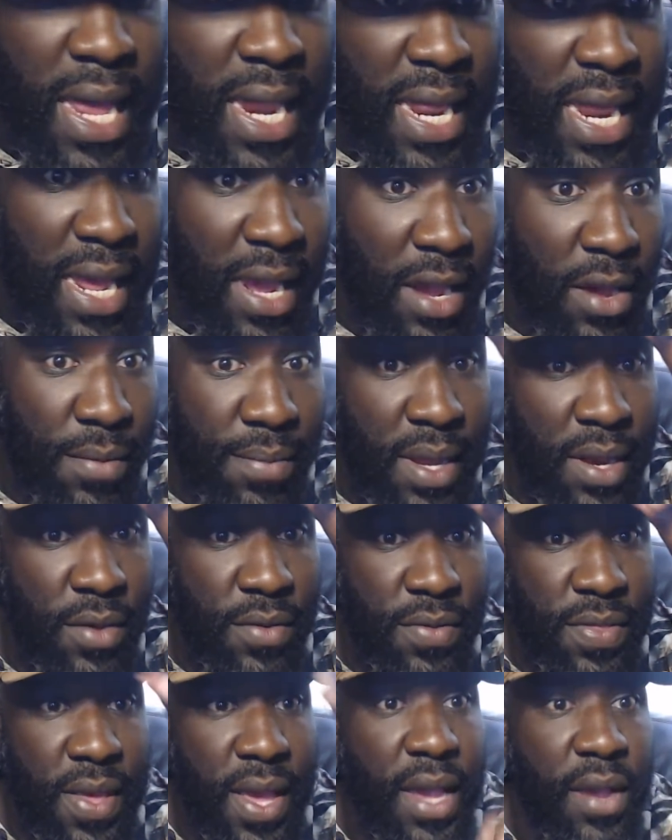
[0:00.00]
And it ain't gonna be
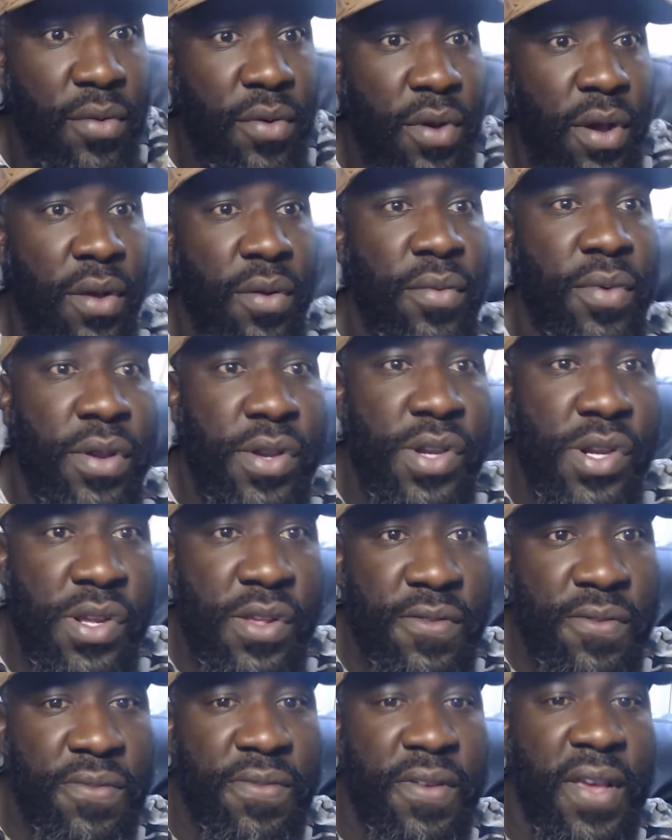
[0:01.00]
no thing where we
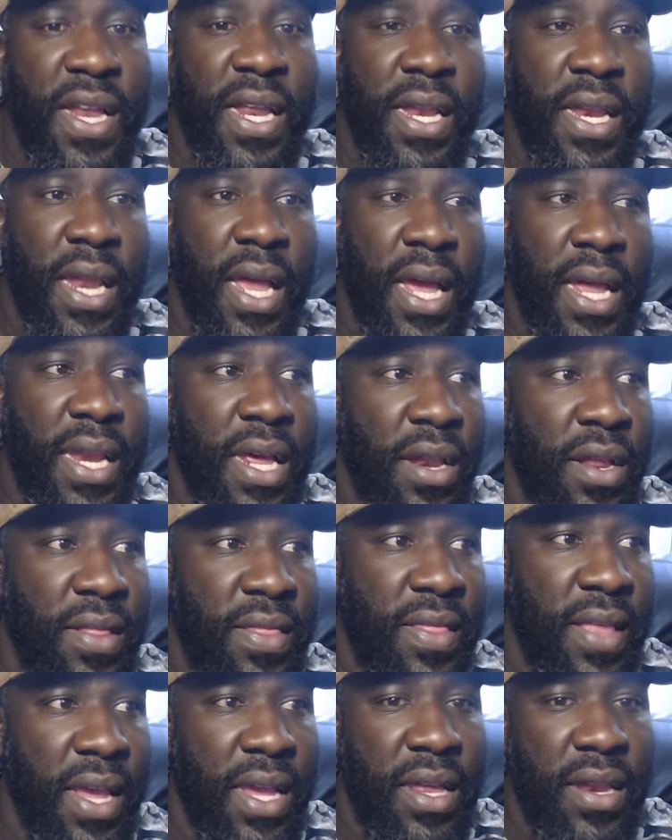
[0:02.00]
just feeling like that
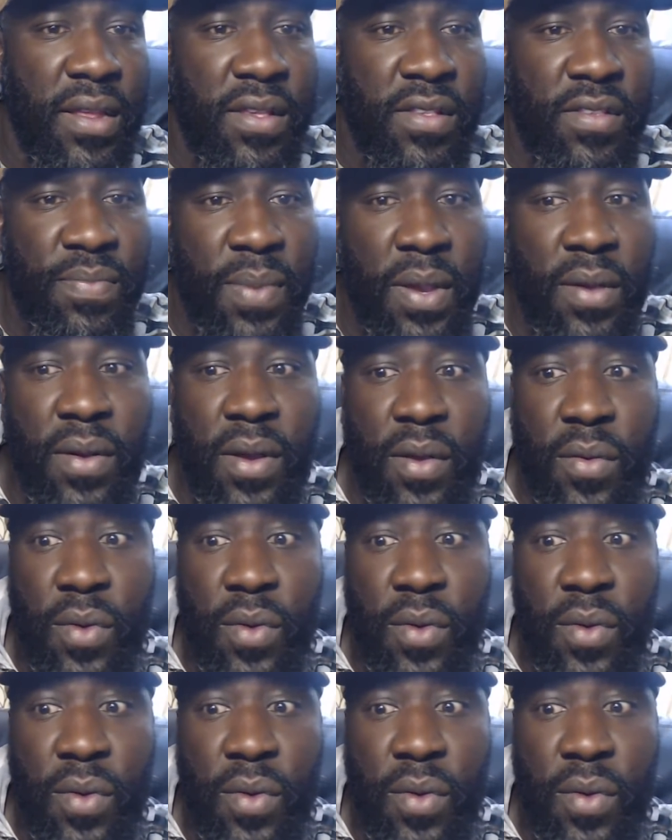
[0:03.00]
or thinking in spirit.